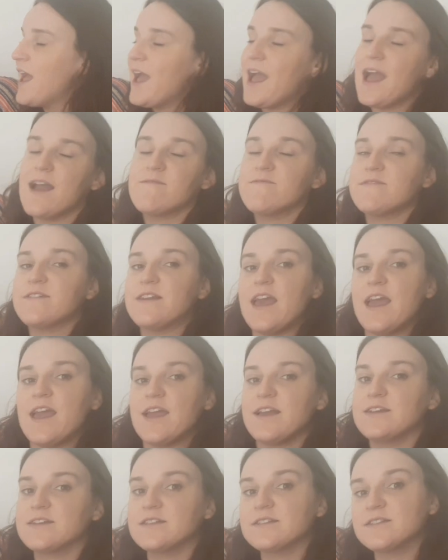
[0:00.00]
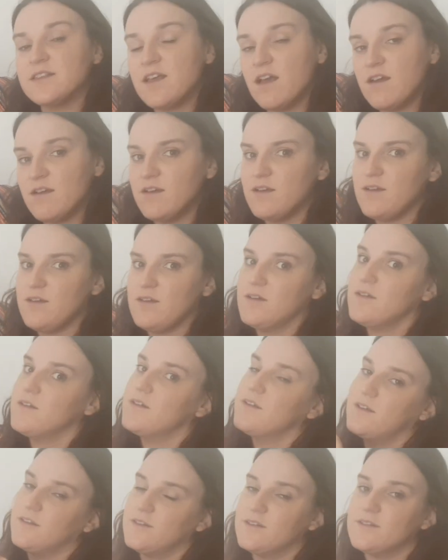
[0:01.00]
have legs.
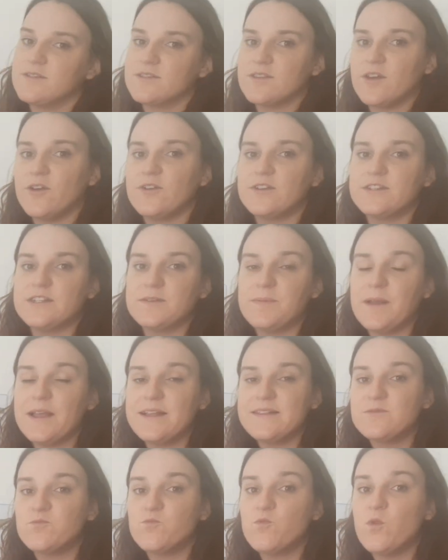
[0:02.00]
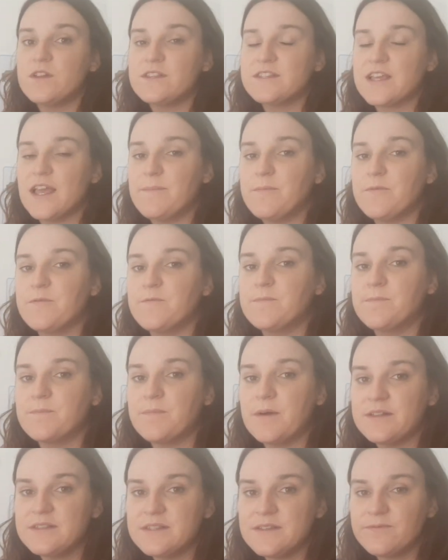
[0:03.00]
So it depends what type of
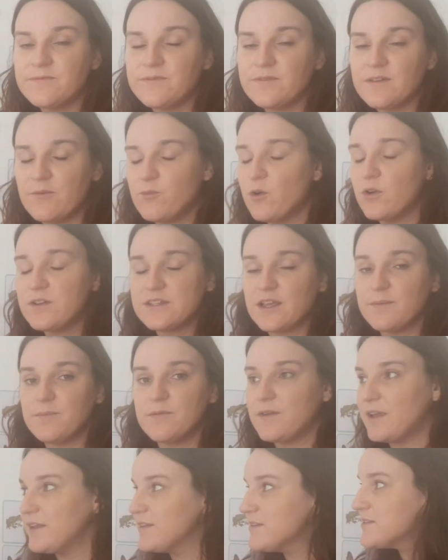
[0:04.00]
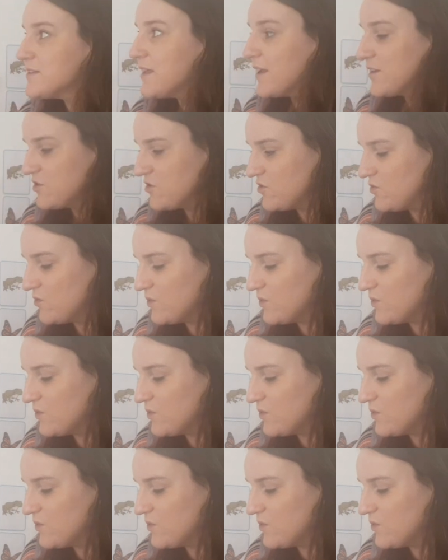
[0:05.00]
butterfly, what type of insect you